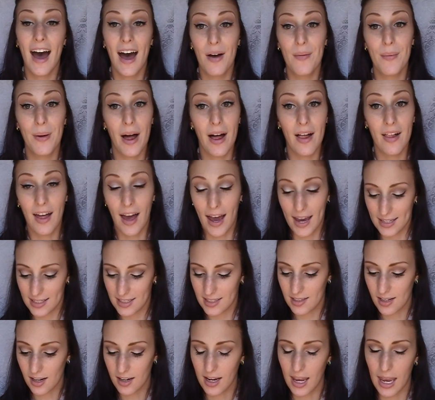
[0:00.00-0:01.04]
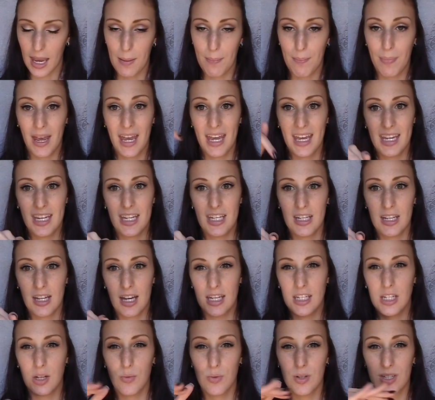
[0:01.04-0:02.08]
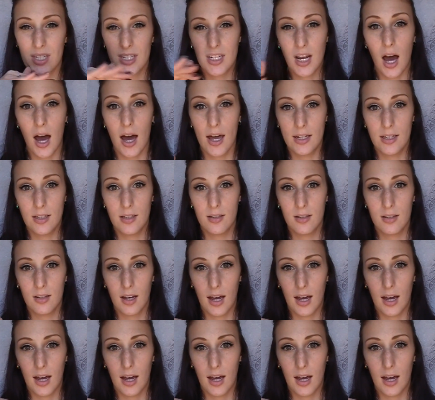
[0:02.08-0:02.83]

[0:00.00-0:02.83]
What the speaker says: Well, I stuck a pin because it was done.